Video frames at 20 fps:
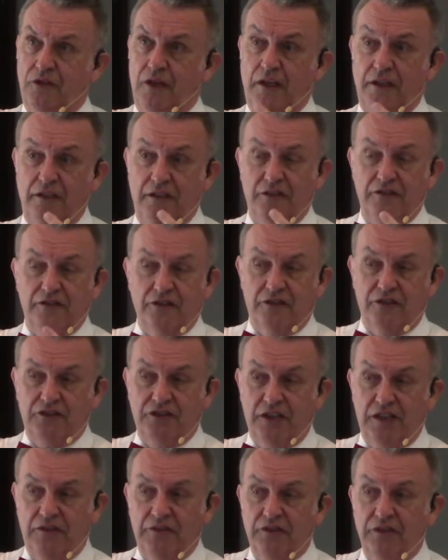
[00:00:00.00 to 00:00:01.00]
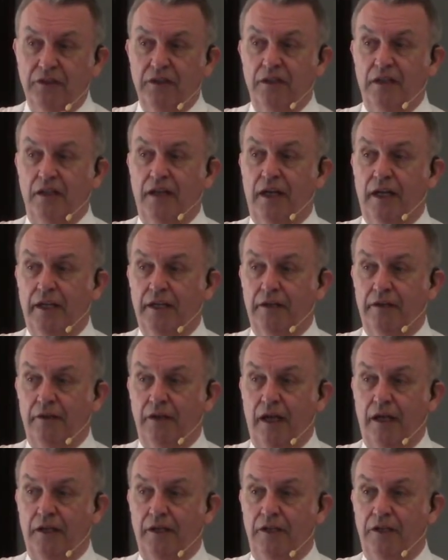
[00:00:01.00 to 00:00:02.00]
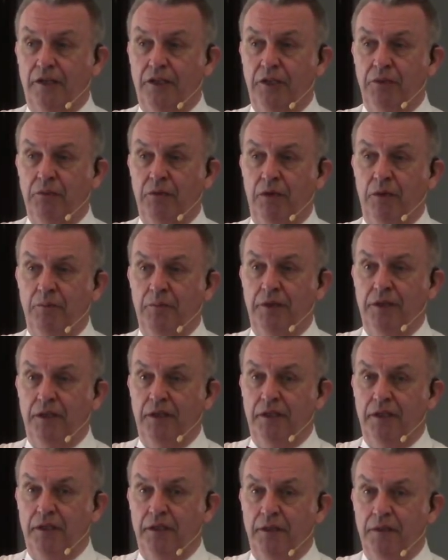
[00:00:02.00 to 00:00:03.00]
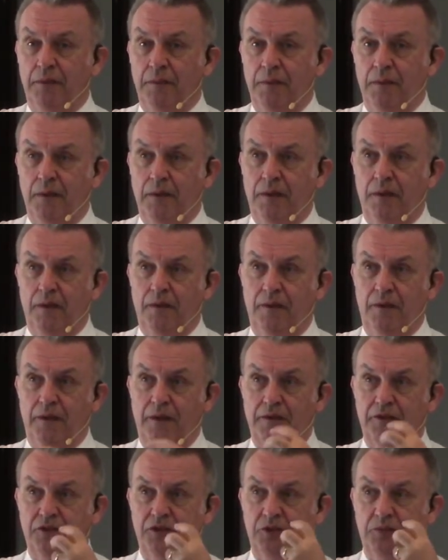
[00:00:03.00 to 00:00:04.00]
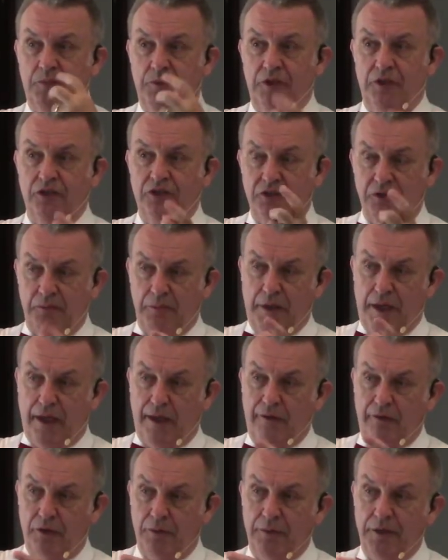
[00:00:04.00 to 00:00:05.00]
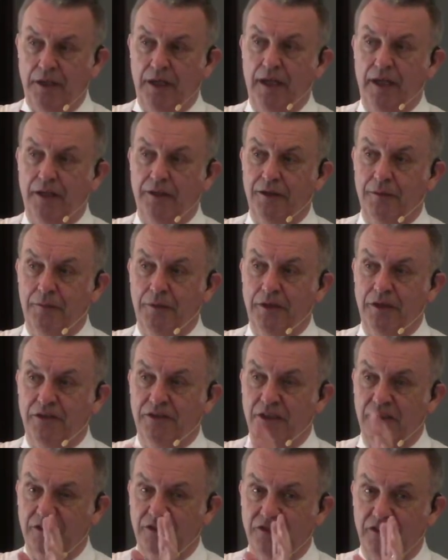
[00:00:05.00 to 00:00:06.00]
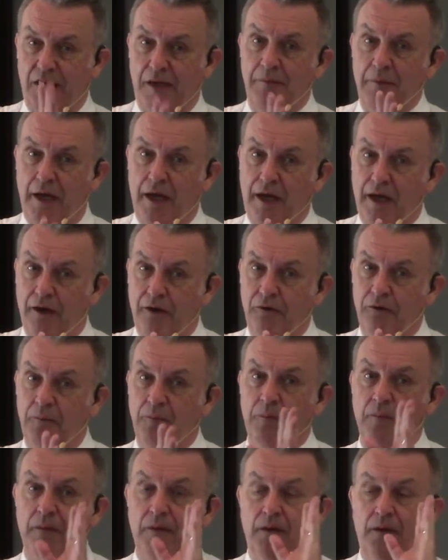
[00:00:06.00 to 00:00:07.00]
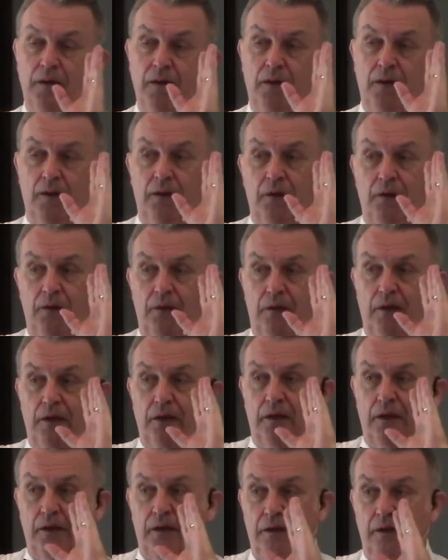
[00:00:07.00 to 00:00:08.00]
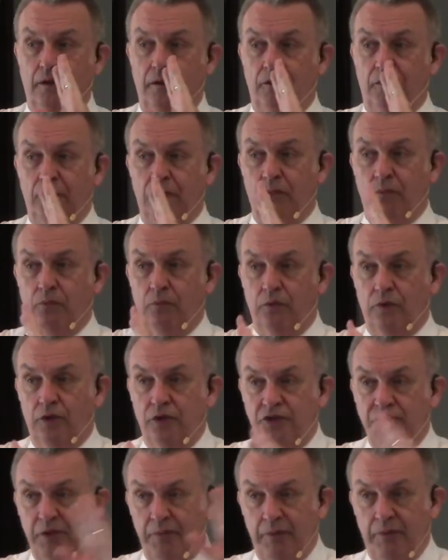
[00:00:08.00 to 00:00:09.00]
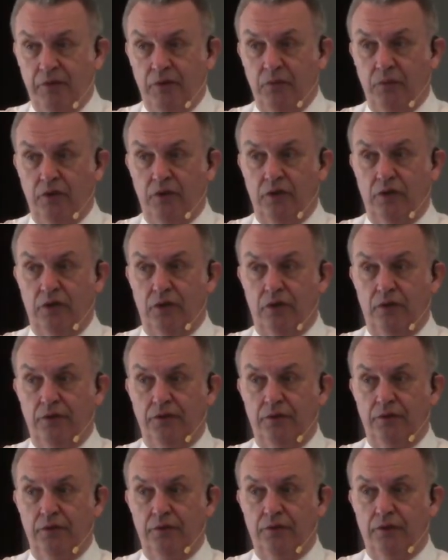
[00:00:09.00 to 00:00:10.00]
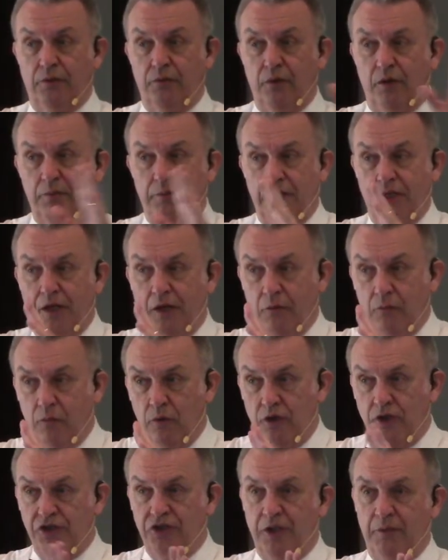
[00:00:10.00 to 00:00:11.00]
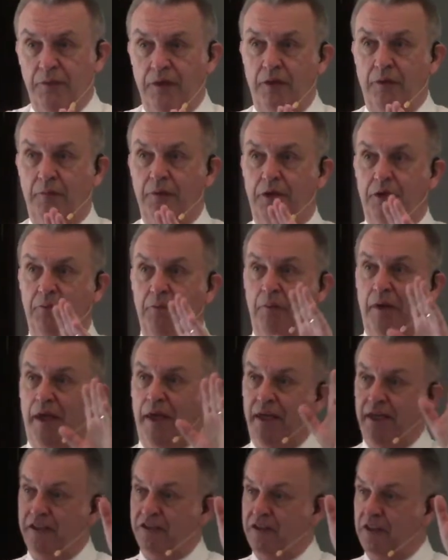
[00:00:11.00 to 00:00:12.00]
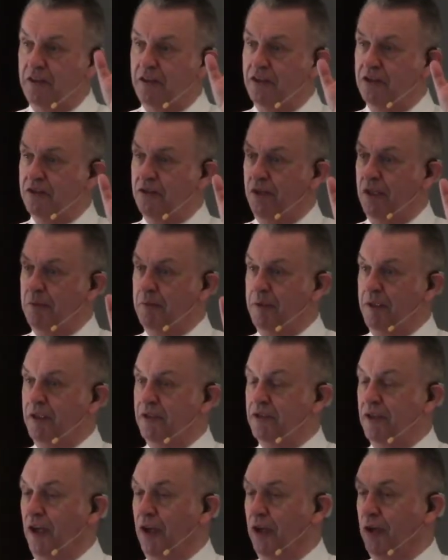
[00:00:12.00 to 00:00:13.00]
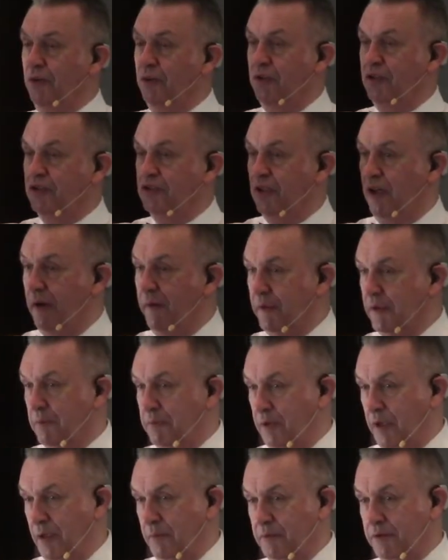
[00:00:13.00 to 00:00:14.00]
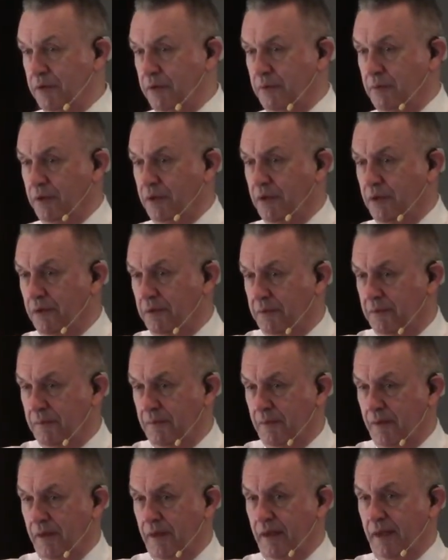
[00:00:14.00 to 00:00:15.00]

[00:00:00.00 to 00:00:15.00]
Satan is a deceiver and a liar, and he will be this spiritual power behind the beast. And somehow, the worship of the world, there will be a worship. They'll be amazed at this great beast who is solving the problems of the world,